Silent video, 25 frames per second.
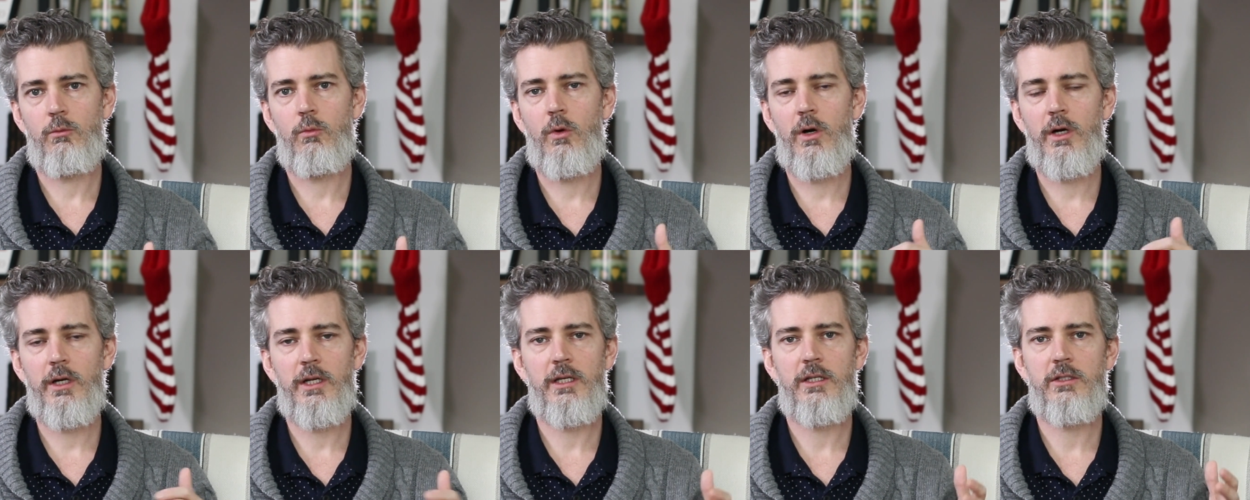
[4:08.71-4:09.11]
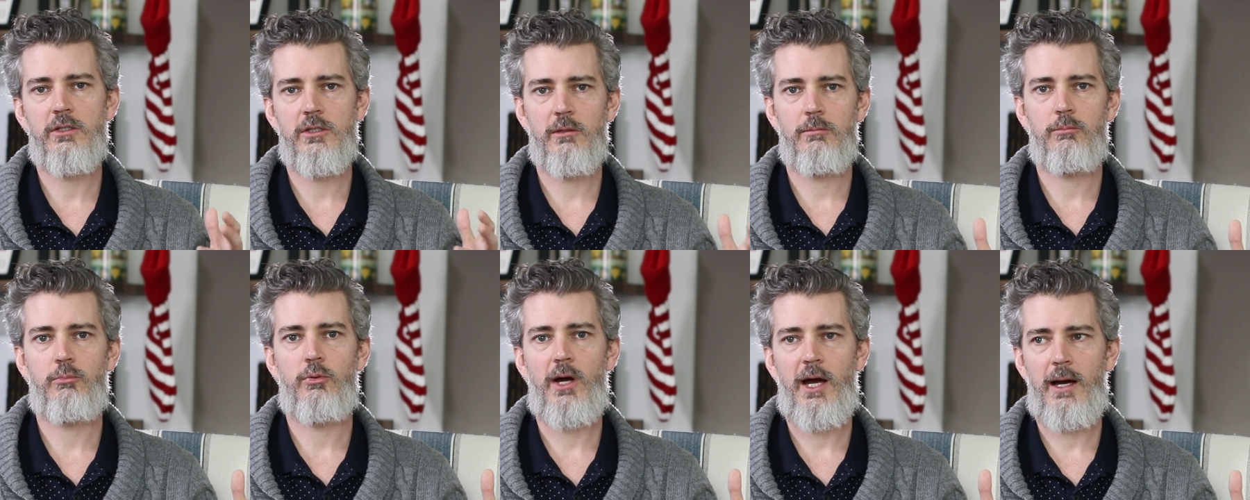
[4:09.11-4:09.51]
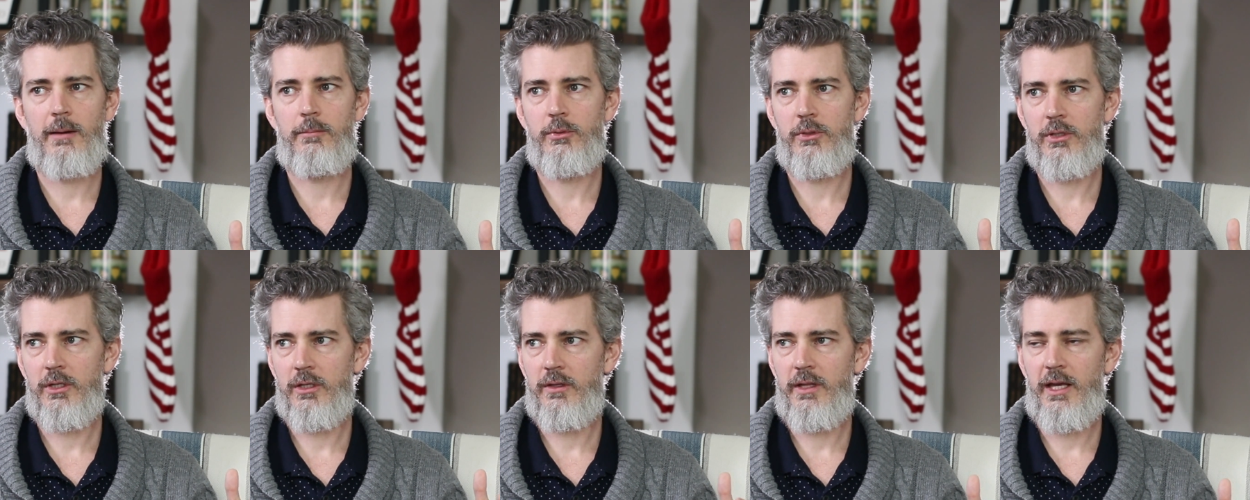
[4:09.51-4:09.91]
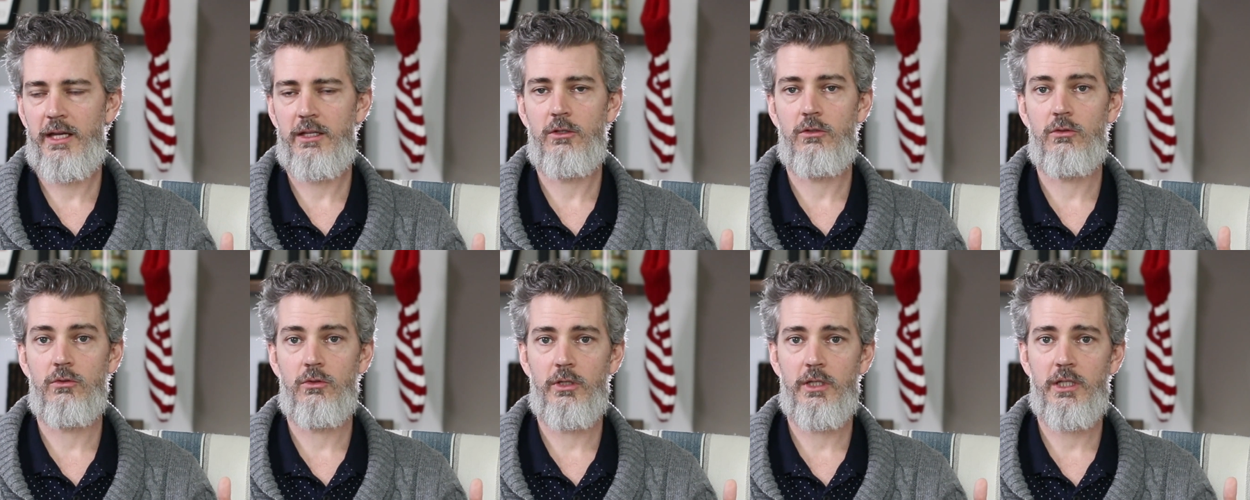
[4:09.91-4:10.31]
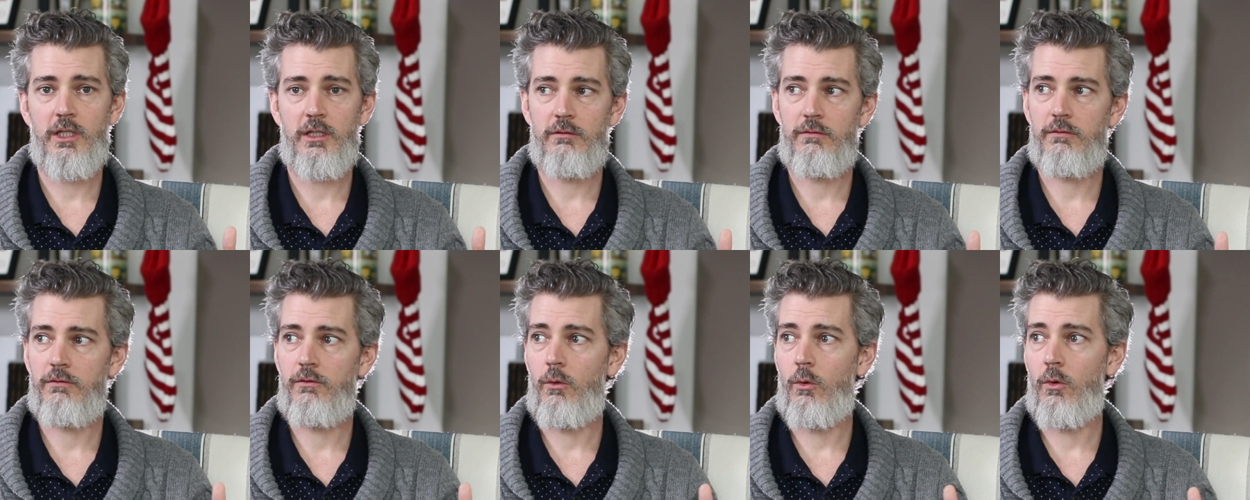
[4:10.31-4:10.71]
What is the property that you're
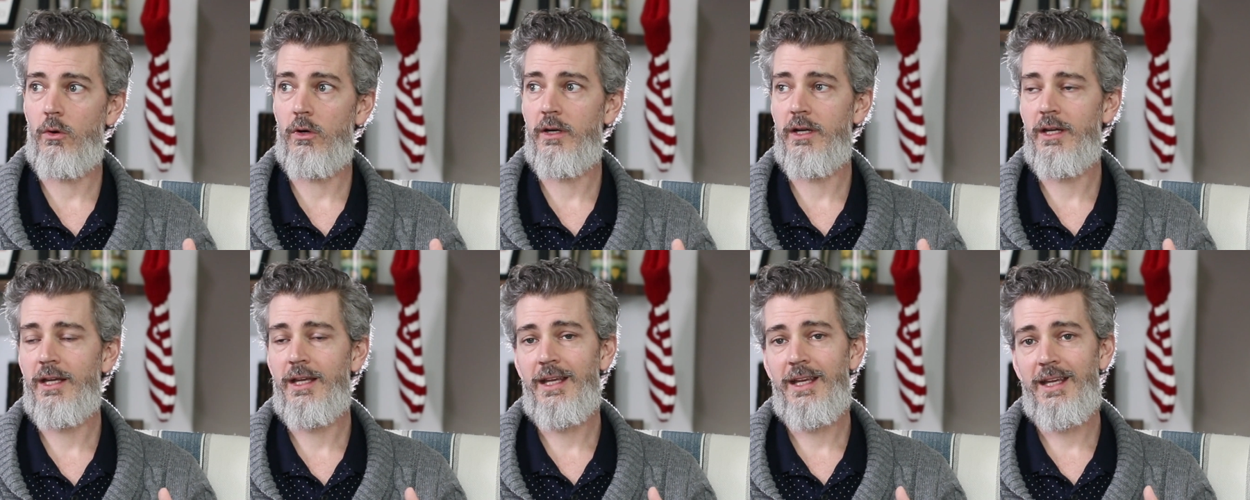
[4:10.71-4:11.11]
looking for